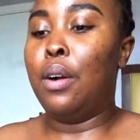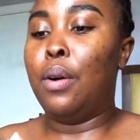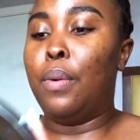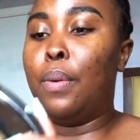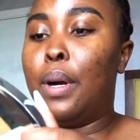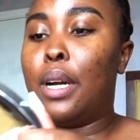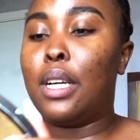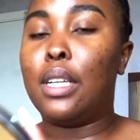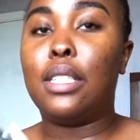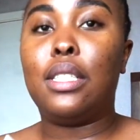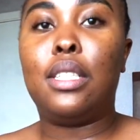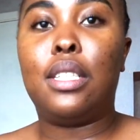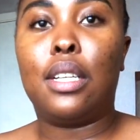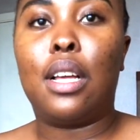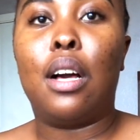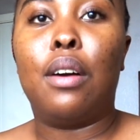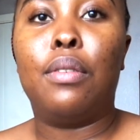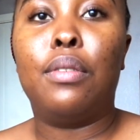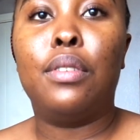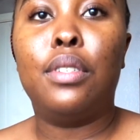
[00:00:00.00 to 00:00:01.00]
we're good to
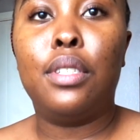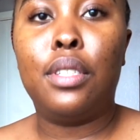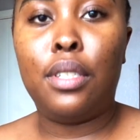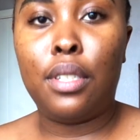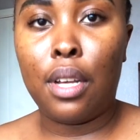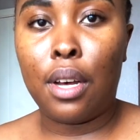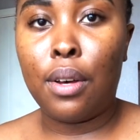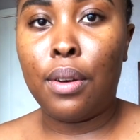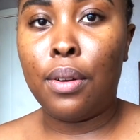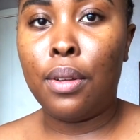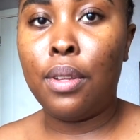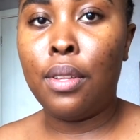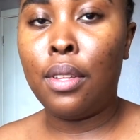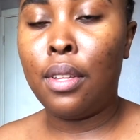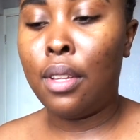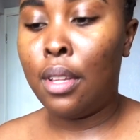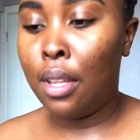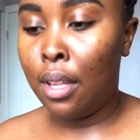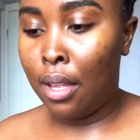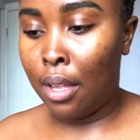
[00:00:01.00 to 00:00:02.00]
go. So
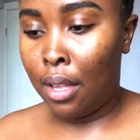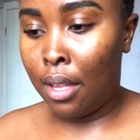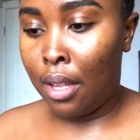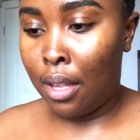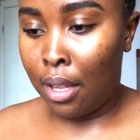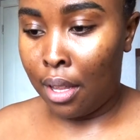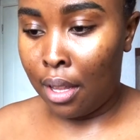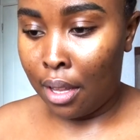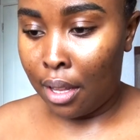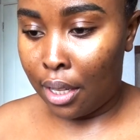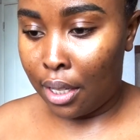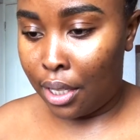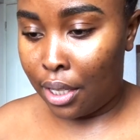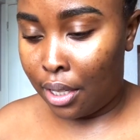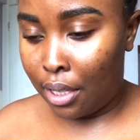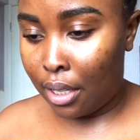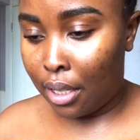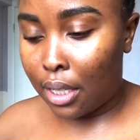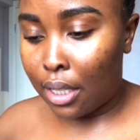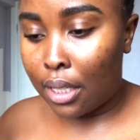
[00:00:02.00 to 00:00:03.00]
let's
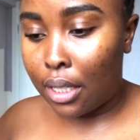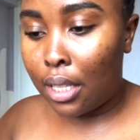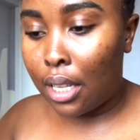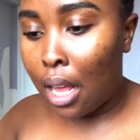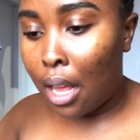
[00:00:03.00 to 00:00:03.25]
do this.